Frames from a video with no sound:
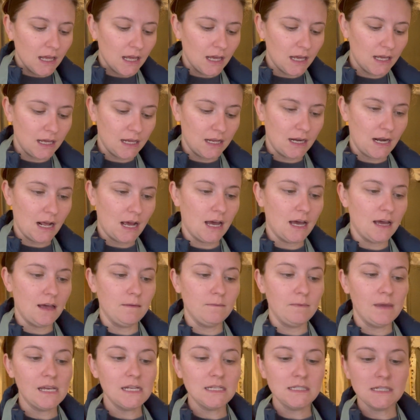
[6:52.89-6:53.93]

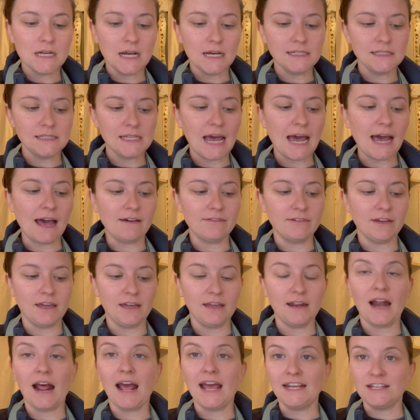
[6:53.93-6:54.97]
And it does have it,